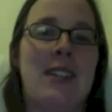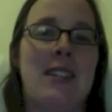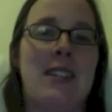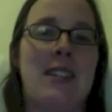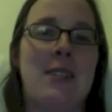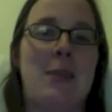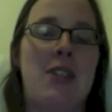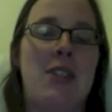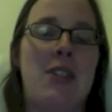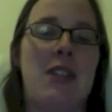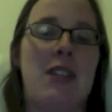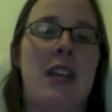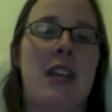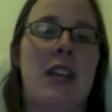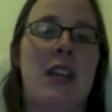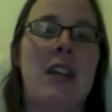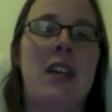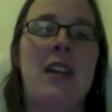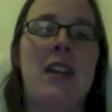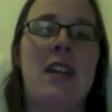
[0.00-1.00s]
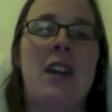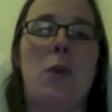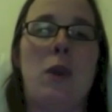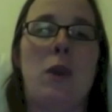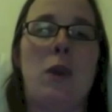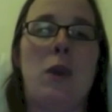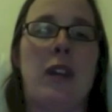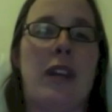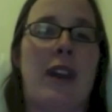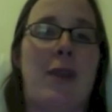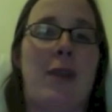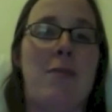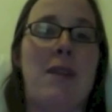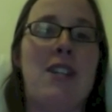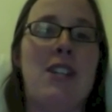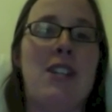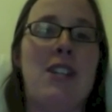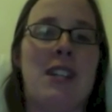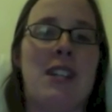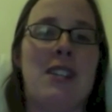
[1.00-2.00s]
especially working on
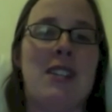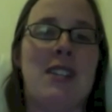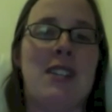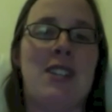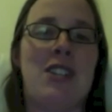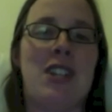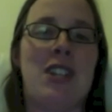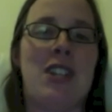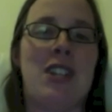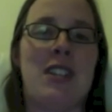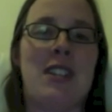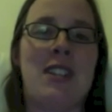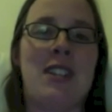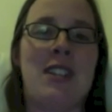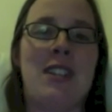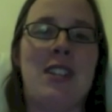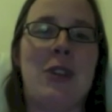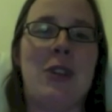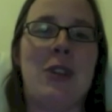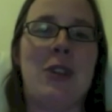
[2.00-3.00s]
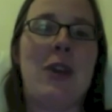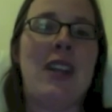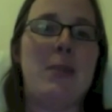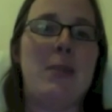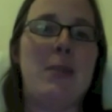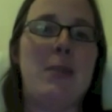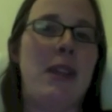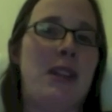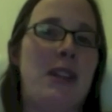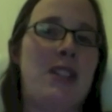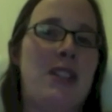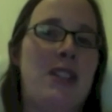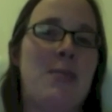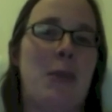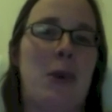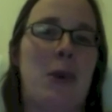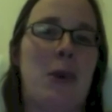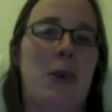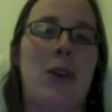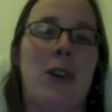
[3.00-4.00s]
missions. It's just you get to be an
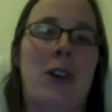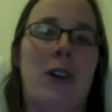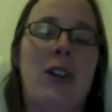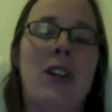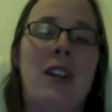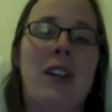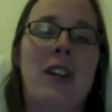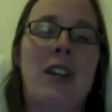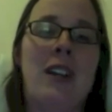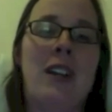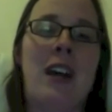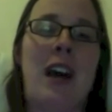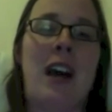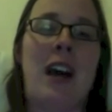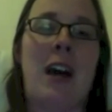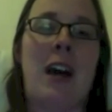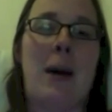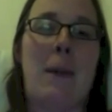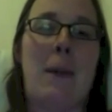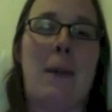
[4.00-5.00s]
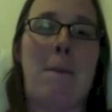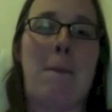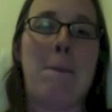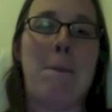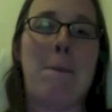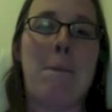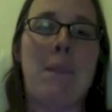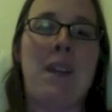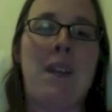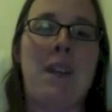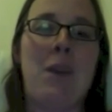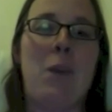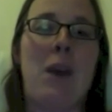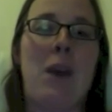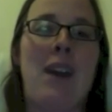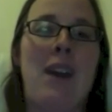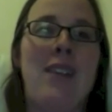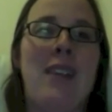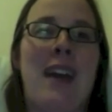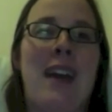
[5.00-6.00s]
explorer um, in a
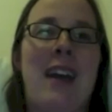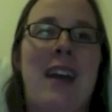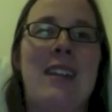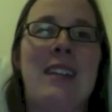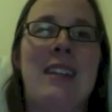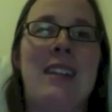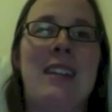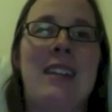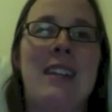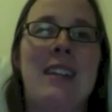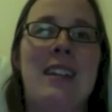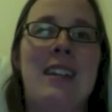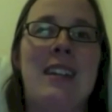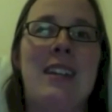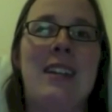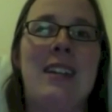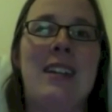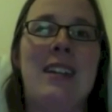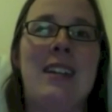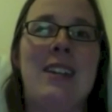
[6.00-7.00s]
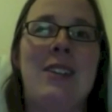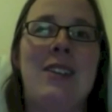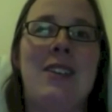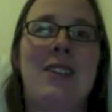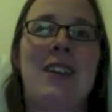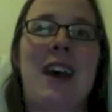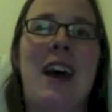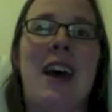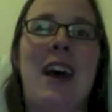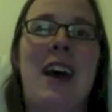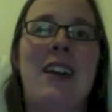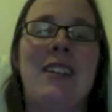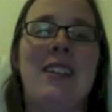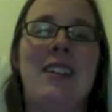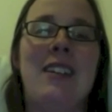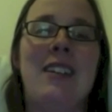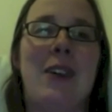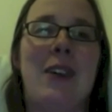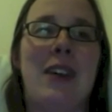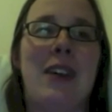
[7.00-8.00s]
way that
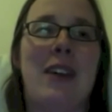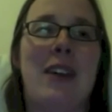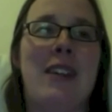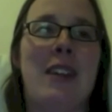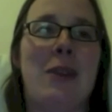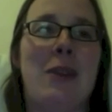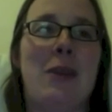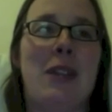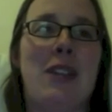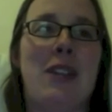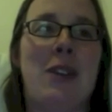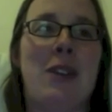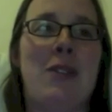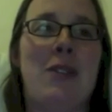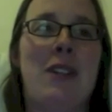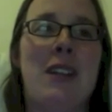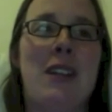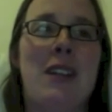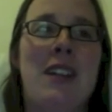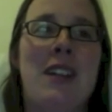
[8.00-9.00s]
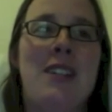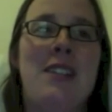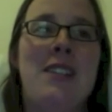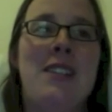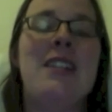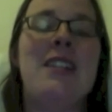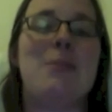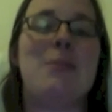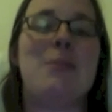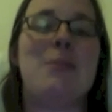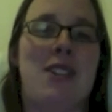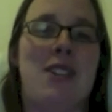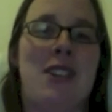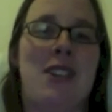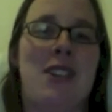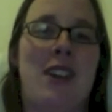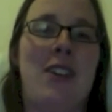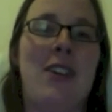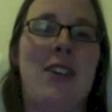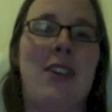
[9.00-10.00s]
you know I think we don't see as much
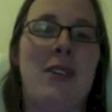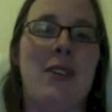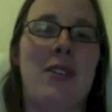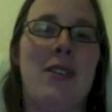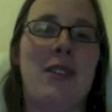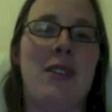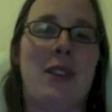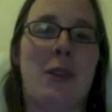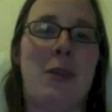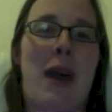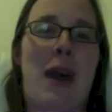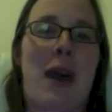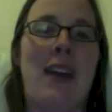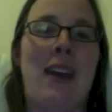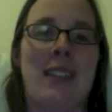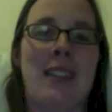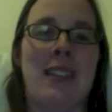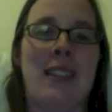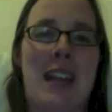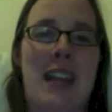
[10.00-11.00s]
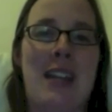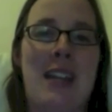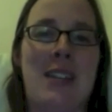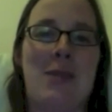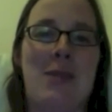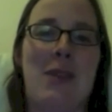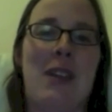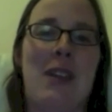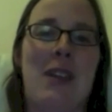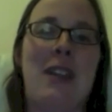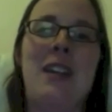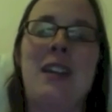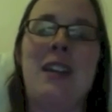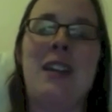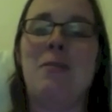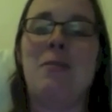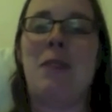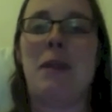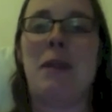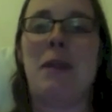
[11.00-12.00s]
on Earth. You know, back in the days when
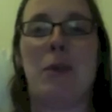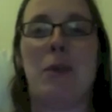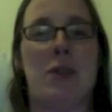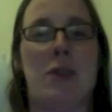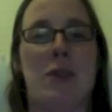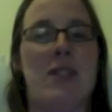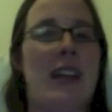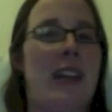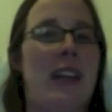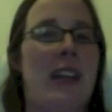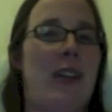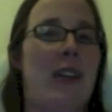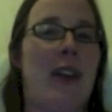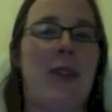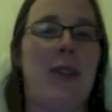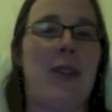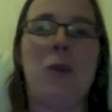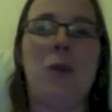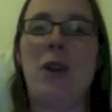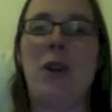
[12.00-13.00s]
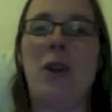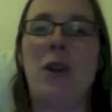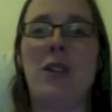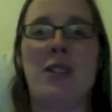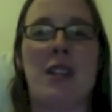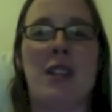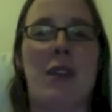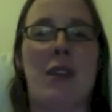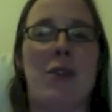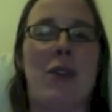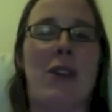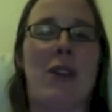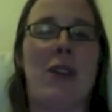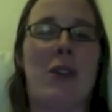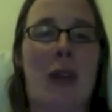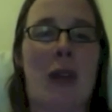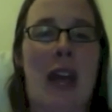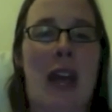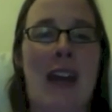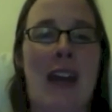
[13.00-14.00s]
people were sailing around the world, discovering
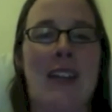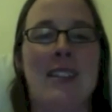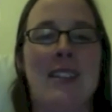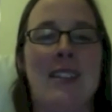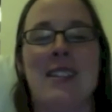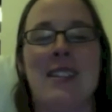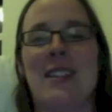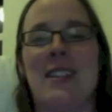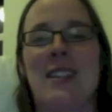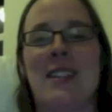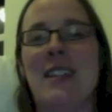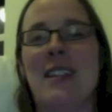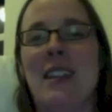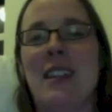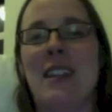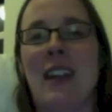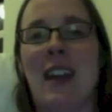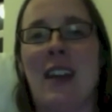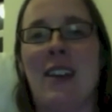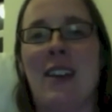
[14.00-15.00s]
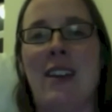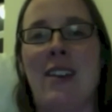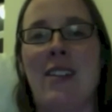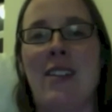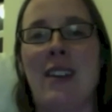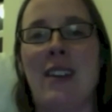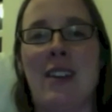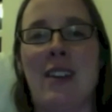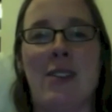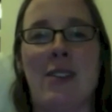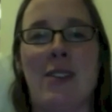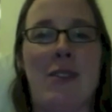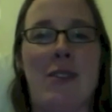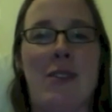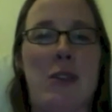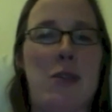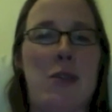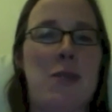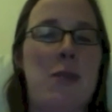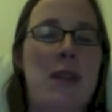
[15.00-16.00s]
new lands and and, and, and new,
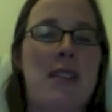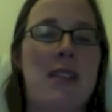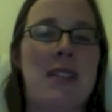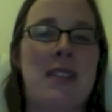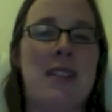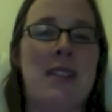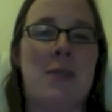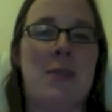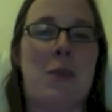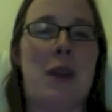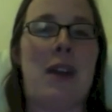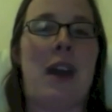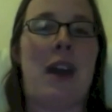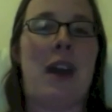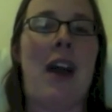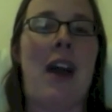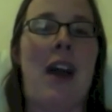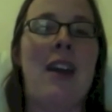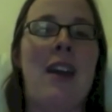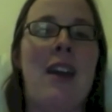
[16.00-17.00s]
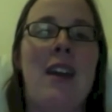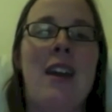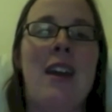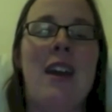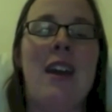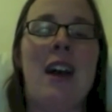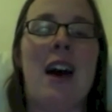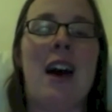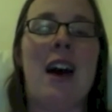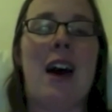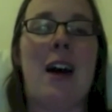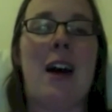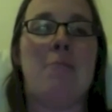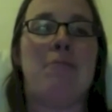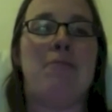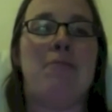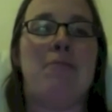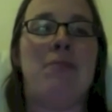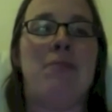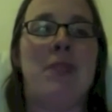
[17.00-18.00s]
new species and whatnot.
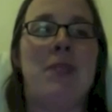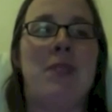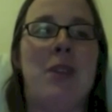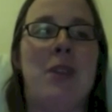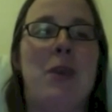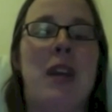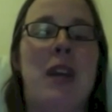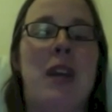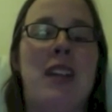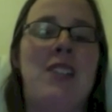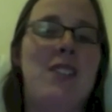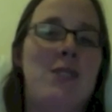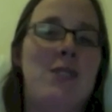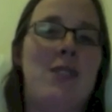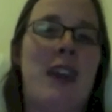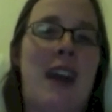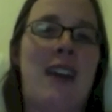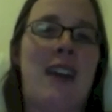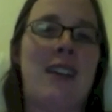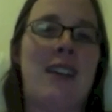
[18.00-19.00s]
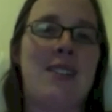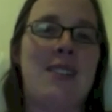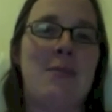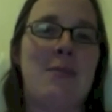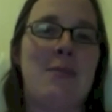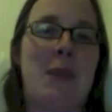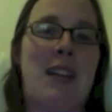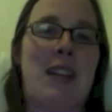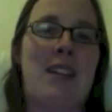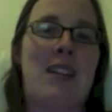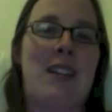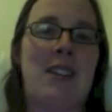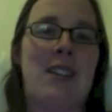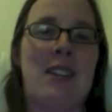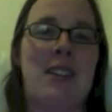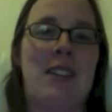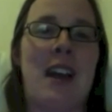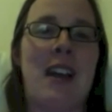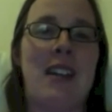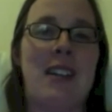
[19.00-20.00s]
Um, you know, we get to do that as planetary
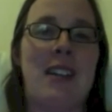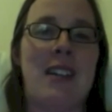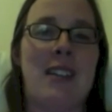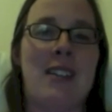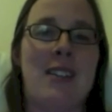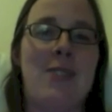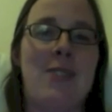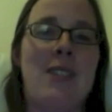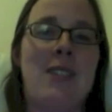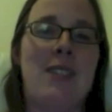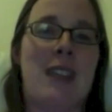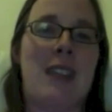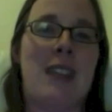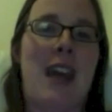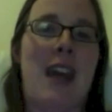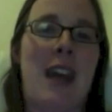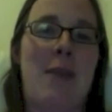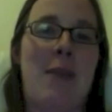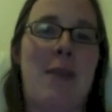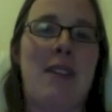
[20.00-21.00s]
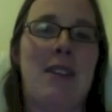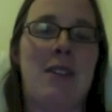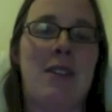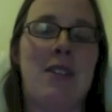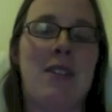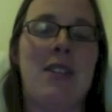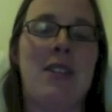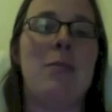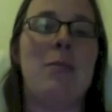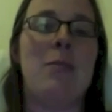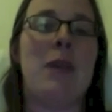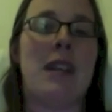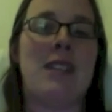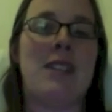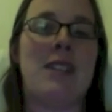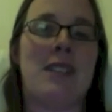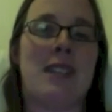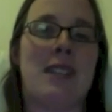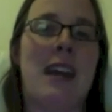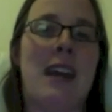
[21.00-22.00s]
scientists to this day. I mean, there are still
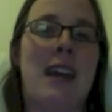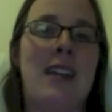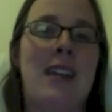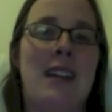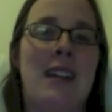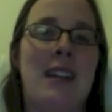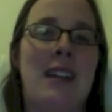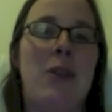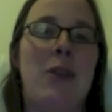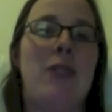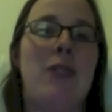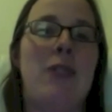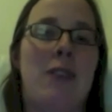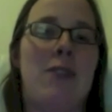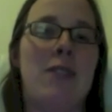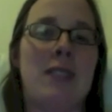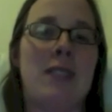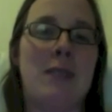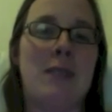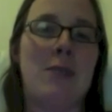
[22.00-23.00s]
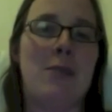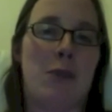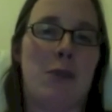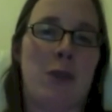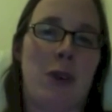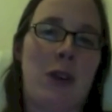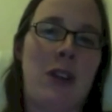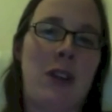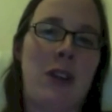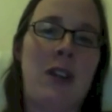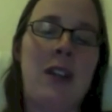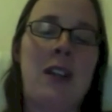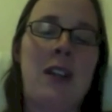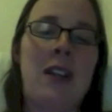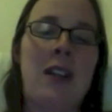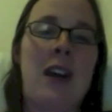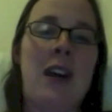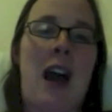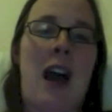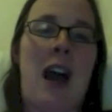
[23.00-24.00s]
places on Titan that we've never seen before.
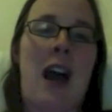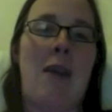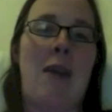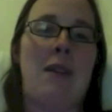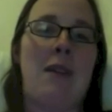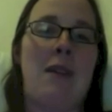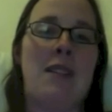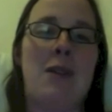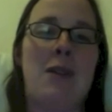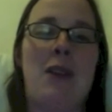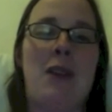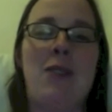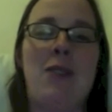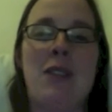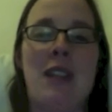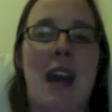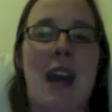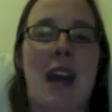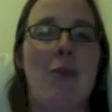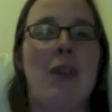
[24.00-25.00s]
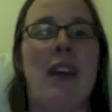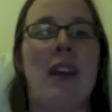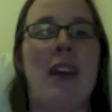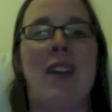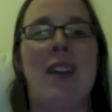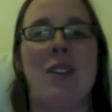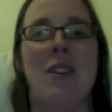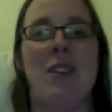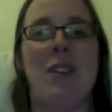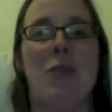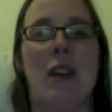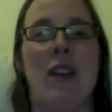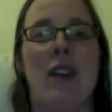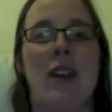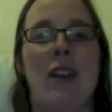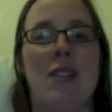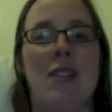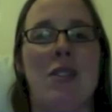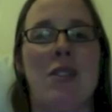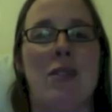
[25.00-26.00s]
Um, and so every time we get a new
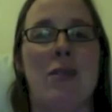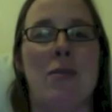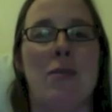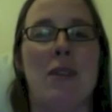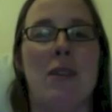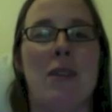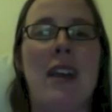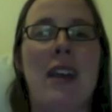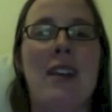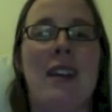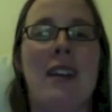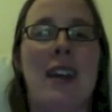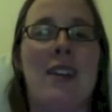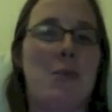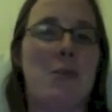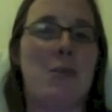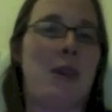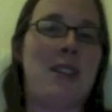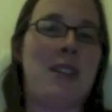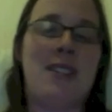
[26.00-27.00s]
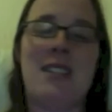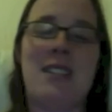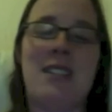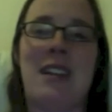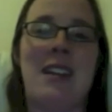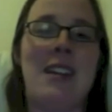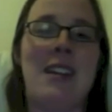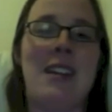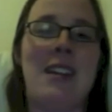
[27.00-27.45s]
radar strip from Titan, I just want to see